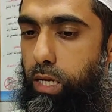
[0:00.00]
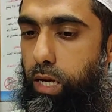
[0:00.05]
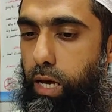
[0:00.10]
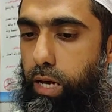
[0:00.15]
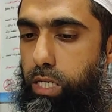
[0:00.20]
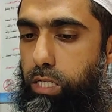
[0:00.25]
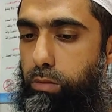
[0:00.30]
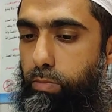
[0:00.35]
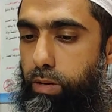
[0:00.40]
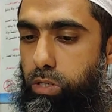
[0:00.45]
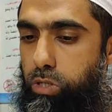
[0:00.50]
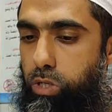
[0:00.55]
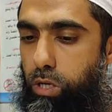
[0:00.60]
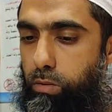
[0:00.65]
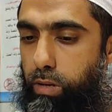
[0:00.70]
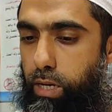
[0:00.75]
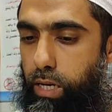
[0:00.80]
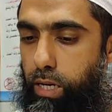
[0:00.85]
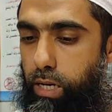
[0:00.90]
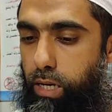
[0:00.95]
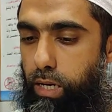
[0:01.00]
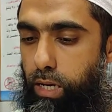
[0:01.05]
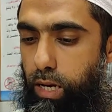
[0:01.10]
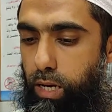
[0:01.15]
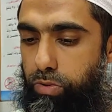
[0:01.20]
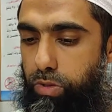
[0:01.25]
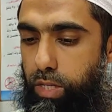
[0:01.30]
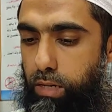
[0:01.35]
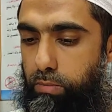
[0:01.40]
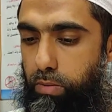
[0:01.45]
and it's mentioned by
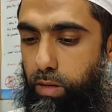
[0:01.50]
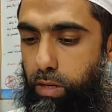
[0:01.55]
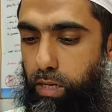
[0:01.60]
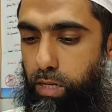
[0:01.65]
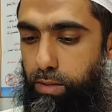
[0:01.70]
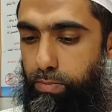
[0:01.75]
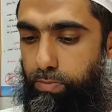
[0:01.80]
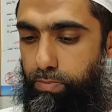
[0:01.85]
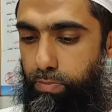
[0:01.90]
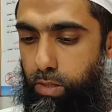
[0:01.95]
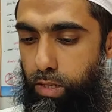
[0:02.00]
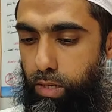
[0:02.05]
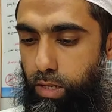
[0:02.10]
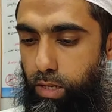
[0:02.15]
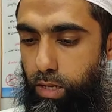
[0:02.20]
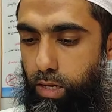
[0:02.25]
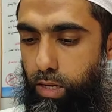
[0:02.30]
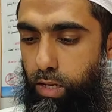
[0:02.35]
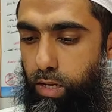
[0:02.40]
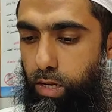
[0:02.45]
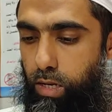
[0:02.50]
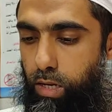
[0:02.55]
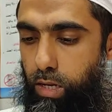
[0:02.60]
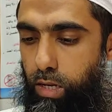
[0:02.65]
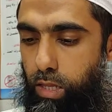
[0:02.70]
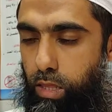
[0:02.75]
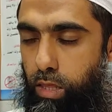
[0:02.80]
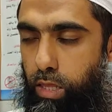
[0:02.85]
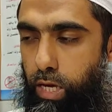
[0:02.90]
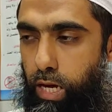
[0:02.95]
At-Tabari,
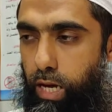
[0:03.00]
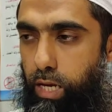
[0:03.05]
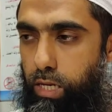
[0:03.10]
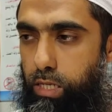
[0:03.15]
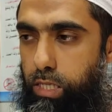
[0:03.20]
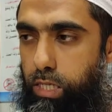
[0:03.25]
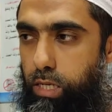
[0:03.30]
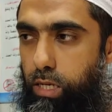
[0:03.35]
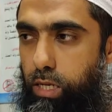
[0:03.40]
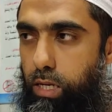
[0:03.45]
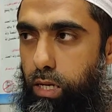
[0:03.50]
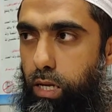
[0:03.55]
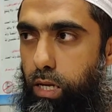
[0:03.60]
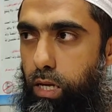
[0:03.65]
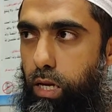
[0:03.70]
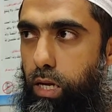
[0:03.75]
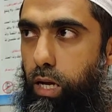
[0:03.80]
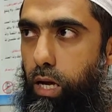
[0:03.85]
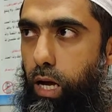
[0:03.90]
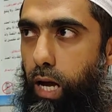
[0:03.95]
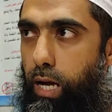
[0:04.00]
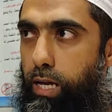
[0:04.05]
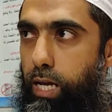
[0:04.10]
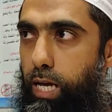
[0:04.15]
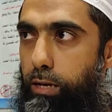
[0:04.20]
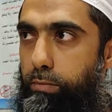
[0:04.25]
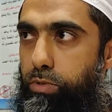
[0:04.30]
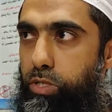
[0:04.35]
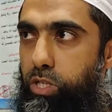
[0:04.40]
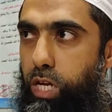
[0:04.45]
that I
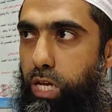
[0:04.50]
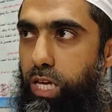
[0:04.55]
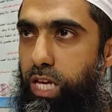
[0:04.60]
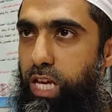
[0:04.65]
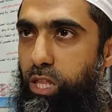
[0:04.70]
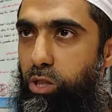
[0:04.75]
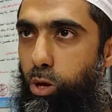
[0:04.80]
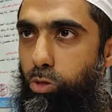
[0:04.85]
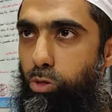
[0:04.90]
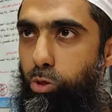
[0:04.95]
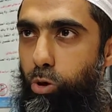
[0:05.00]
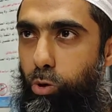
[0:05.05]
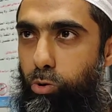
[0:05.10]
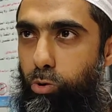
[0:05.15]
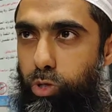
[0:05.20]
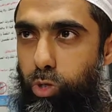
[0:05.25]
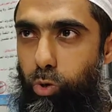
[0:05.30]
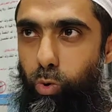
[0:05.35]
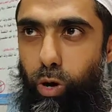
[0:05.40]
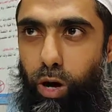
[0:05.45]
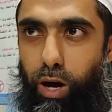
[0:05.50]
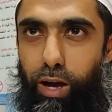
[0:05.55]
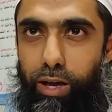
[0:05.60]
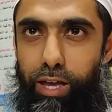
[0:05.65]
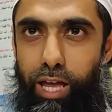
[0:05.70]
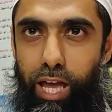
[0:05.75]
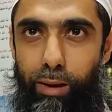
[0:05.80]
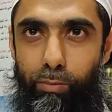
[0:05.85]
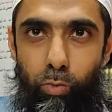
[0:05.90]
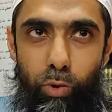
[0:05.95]
am shaheed on those who I
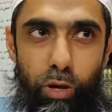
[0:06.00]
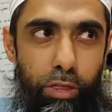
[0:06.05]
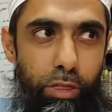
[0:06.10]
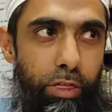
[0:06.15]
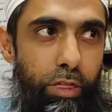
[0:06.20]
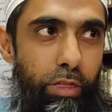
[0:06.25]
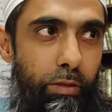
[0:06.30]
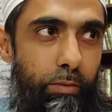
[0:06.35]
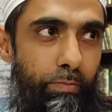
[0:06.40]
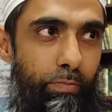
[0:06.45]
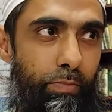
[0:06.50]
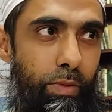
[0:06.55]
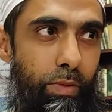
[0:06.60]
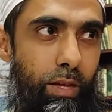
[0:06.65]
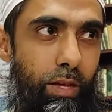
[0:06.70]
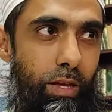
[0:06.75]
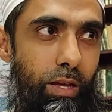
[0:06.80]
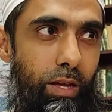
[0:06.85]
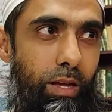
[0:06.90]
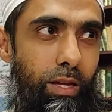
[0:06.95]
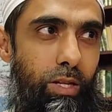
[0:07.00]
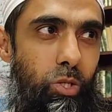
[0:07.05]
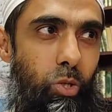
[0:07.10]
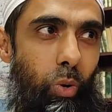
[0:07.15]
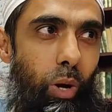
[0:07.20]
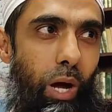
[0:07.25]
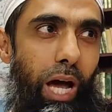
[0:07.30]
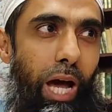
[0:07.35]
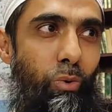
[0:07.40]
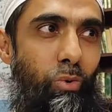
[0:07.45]
am with.
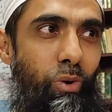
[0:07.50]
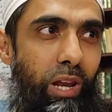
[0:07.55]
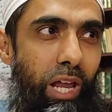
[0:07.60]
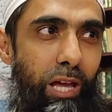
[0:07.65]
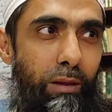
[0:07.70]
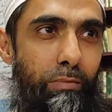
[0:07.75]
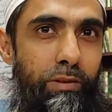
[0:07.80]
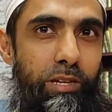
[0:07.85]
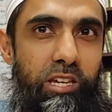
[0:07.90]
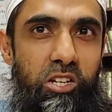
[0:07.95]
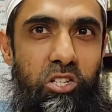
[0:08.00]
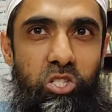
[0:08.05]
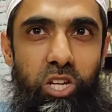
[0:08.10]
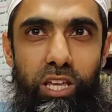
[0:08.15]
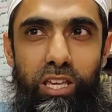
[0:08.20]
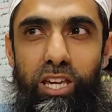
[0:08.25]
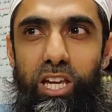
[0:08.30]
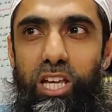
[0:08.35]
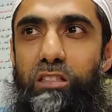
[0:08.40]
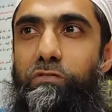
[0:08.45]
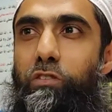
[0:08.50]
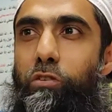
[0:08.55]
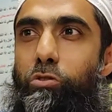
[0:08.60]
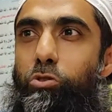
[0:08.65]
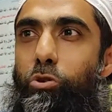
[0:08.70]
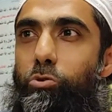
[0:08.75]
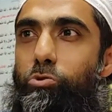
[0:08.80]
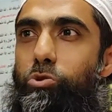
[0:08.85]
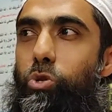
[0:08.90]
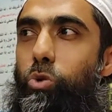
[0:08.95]
So how will I be a shaheed for
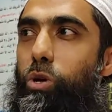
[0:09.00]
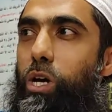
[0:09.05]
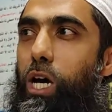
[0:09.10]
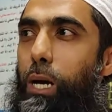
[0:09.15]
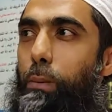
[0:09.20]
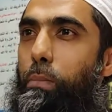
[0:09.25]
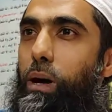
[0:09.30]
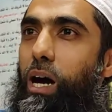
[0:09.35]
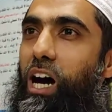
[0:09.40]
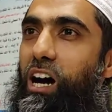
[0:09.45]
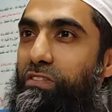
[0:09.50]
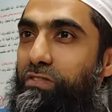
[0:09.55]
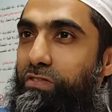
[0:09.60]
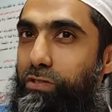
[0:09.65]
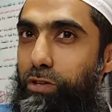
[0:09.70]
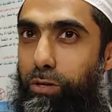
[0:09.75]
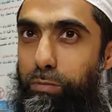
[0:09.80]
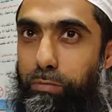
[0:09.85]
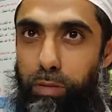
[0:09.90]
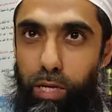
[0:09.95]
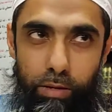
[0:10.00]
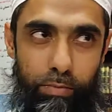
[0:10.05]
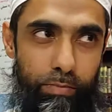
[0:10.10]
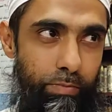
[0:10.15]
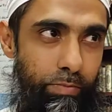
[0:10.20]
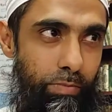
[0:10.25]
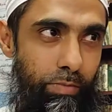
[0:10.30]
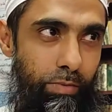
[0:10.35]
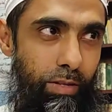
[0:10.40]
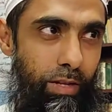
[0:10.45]
those who come after me?
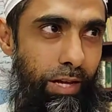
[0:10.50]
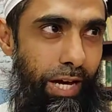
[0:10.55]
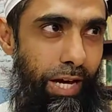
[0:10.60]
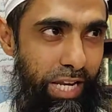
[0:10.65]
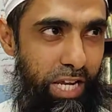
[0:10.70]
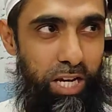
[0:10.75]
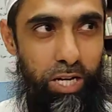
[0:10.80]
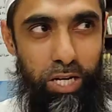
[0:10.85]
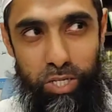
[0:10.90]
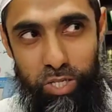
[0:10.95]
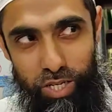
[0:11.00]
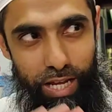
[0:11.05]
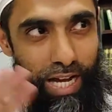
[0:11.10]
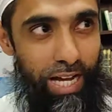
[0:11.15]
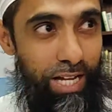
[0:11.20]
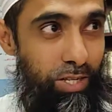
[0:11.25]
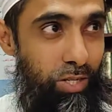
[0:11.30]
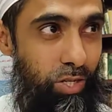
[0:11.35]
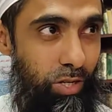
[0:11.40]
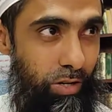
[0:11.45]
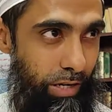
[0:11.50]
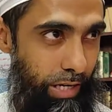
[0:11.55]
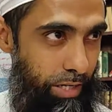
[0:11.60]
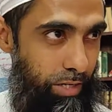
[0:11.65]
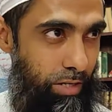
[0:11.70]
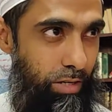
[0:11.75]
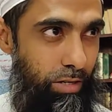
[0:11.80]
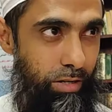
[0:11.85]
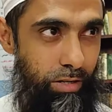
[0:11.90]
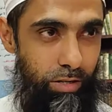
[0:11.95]
And he doesn't answer
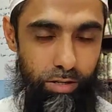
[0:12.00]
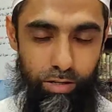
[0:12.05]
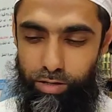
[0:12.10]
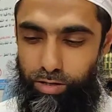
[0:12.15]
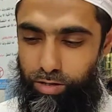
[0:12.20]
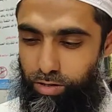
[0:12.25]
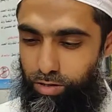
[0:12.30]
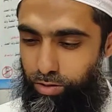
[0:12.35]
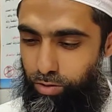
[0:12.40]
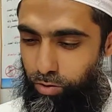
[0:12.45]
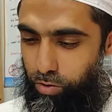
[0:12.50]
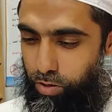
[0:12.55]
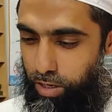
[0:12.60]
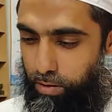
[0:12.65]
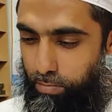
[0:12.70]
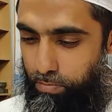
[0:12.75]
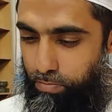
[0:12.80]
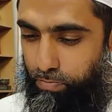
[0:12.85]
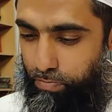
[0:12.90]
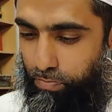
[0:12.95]
it. Okay.